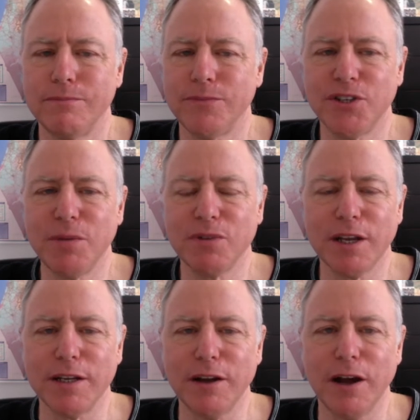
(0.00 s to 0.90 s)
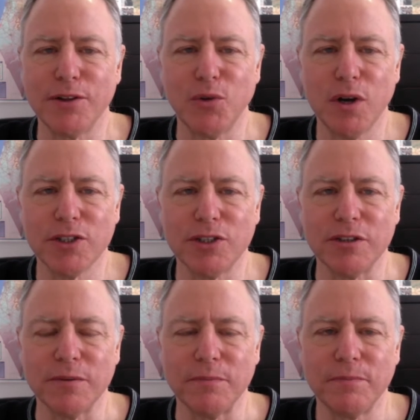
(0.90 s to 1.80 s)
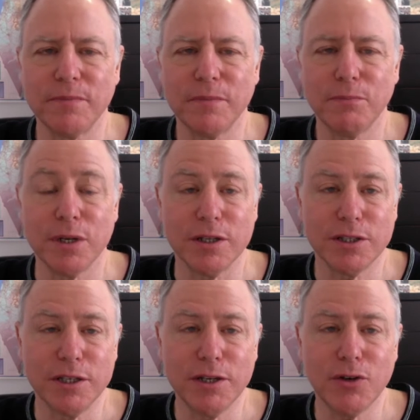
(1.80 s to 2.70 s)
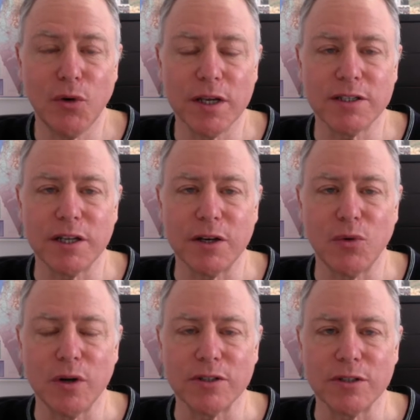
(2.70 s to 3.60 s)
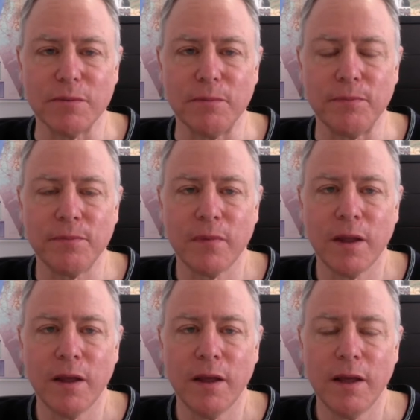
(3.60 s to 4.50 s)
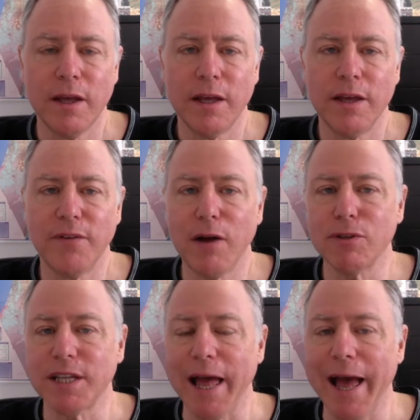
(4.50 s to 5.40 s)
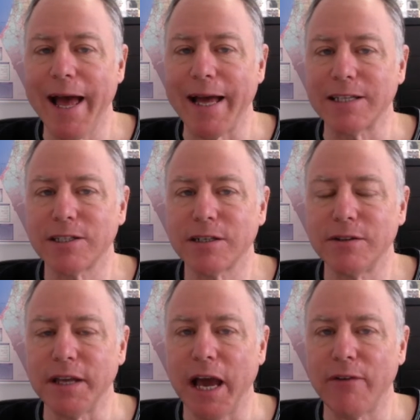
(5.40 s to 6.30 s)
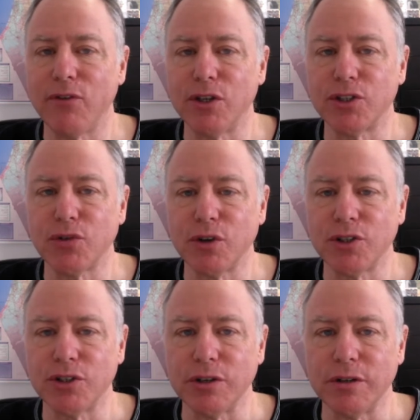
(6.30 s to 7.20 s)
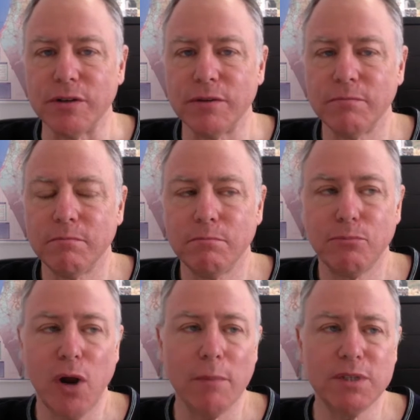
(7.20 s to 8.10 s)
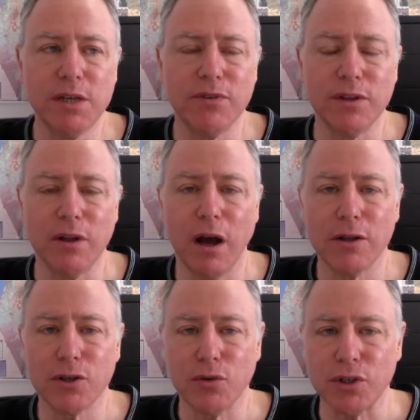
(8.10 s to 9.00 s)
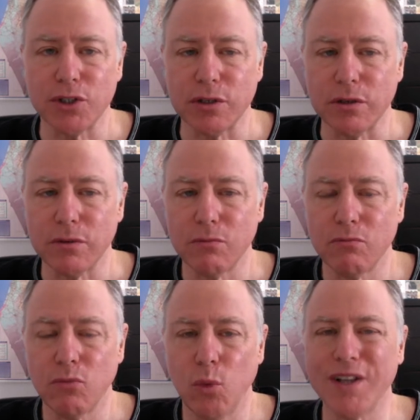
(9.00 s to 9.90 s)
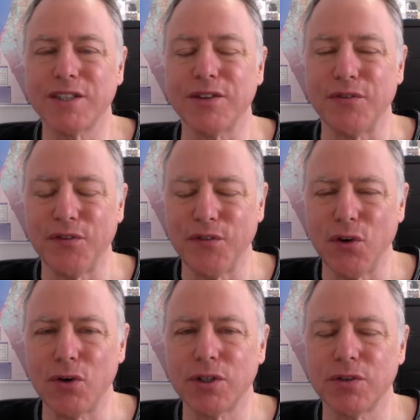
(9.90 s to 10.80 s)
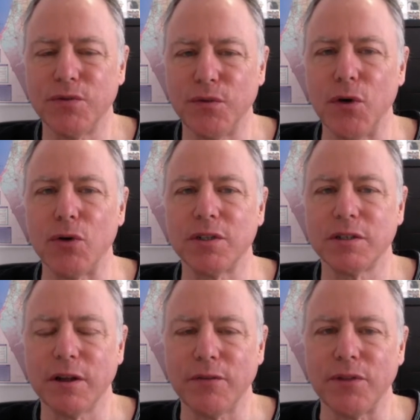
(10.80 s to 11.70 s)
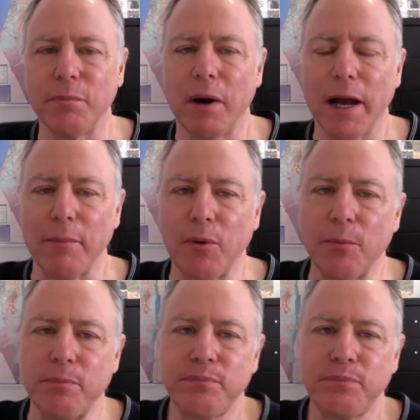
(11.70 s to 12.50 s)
Seems like an odd question, but it's an interesting question. If I was to ask the average Christian, perhaps even non-Christian, what's the first verse of the Bible?